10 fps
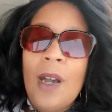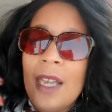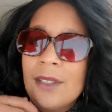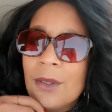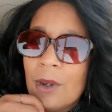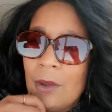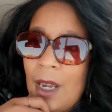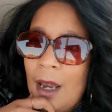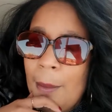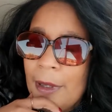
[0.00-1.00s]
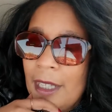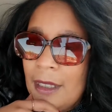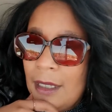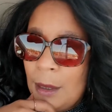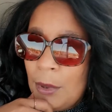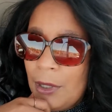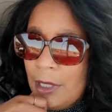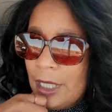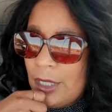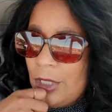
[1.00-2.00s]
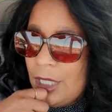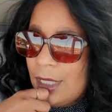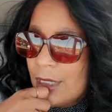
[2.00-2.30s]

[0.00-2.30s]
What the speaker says: has grown up in the neighborhood. She's